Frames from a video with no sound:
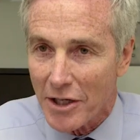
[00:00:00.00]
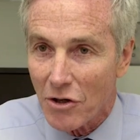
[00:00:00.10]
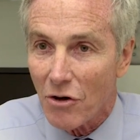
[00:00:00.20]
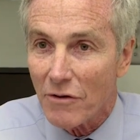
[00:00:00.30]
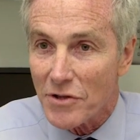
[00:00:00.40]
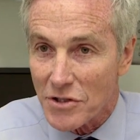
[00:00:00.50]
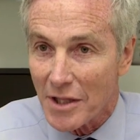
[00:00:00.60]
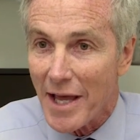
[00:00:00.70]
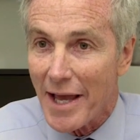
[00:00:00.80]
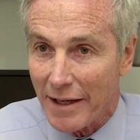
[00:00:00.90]
I believe
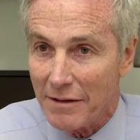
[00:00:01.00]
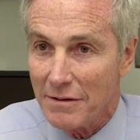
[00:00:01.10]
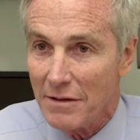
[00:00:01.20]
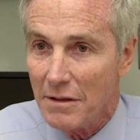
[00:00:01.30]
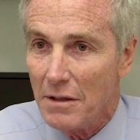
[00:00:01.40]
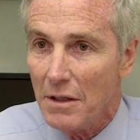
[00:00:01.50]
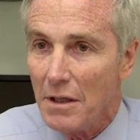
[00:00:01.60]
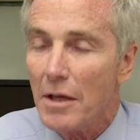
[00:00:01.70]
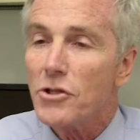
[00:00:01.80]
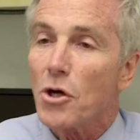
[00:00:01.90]
second
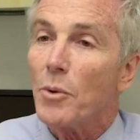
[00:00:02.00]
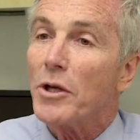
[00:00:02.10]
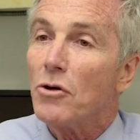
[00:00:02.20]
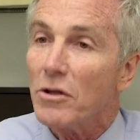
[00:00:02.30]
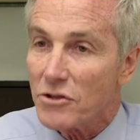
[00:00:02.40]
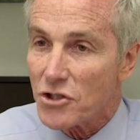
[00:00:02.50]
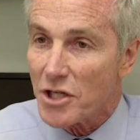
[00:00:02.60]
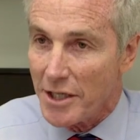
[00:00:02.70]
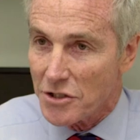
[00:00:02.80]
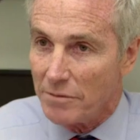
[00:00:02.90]
opinions are
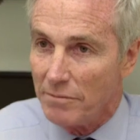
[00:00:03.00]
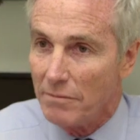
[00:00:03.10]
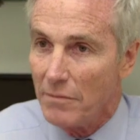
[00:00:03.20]
important for many